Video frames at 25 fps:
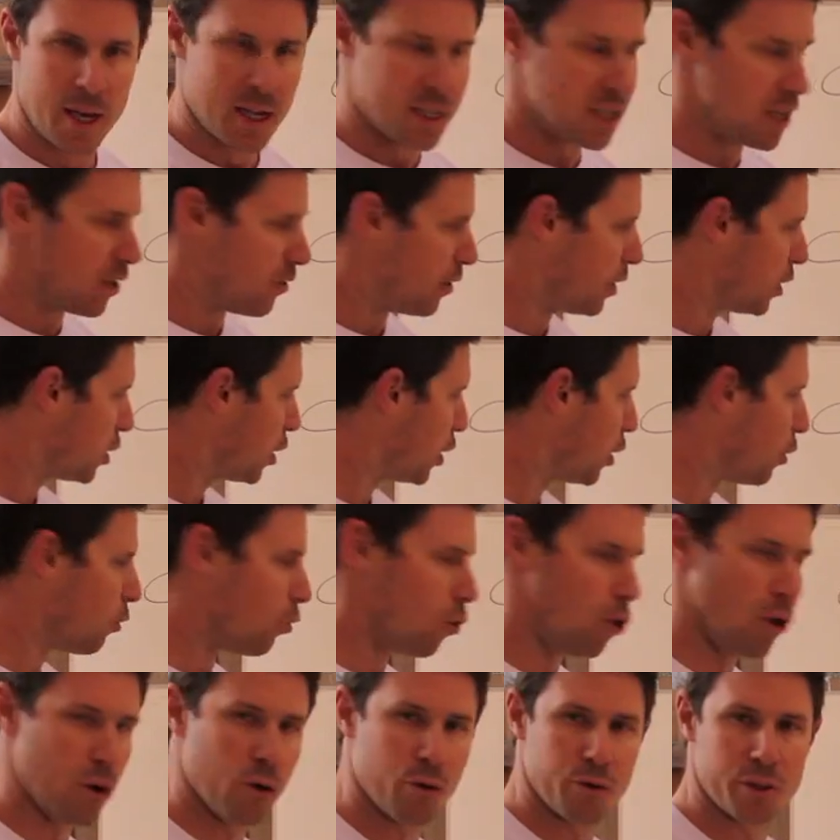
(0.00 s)
So these are
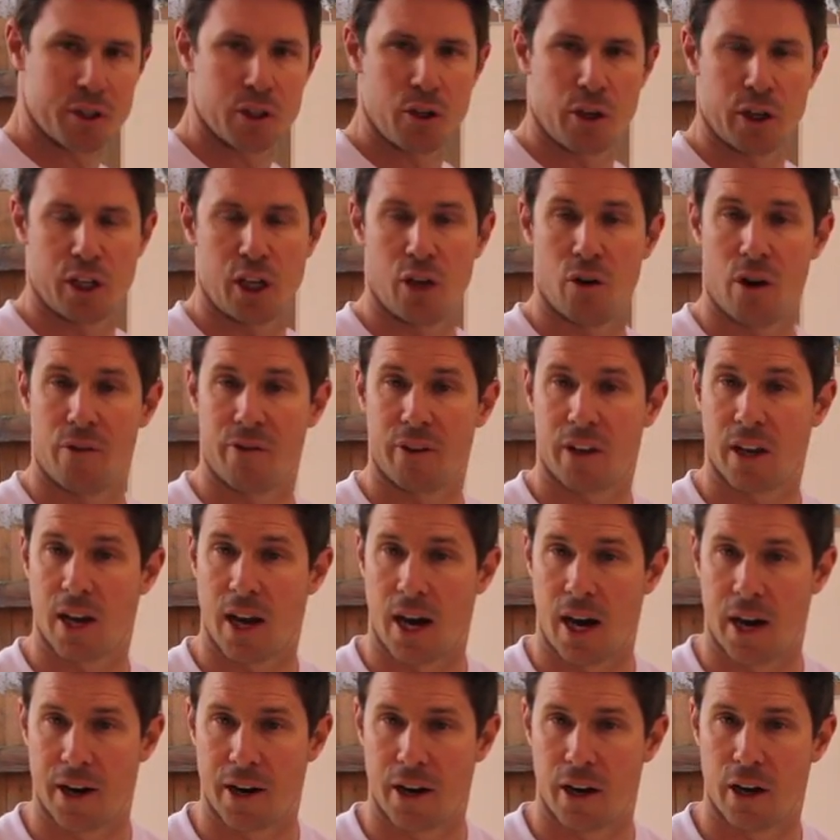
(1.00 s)
your oils like your
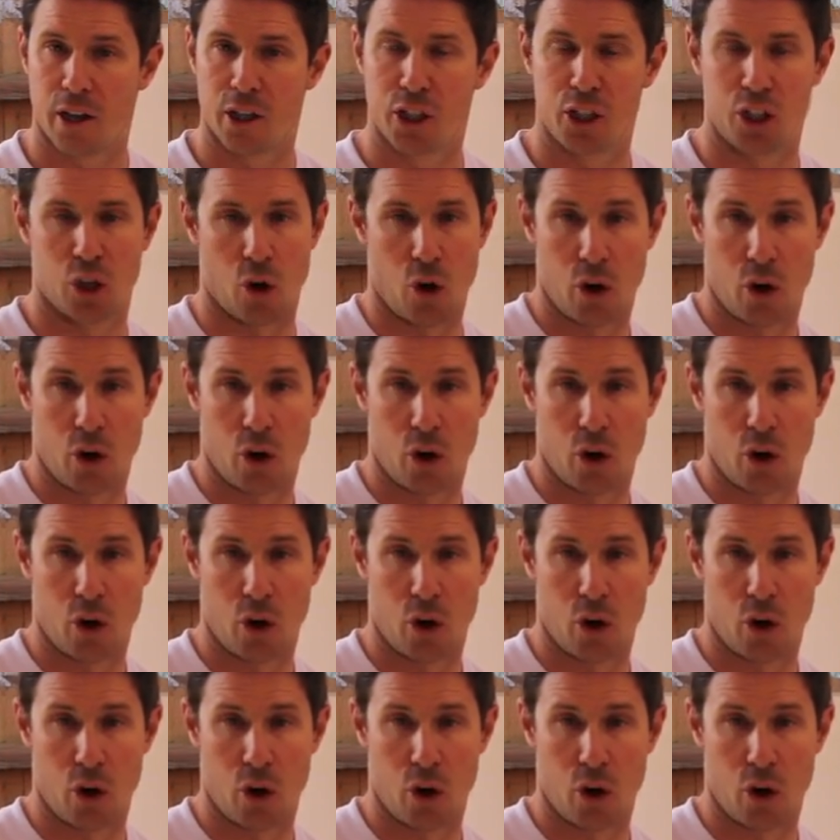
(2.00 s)
avocados,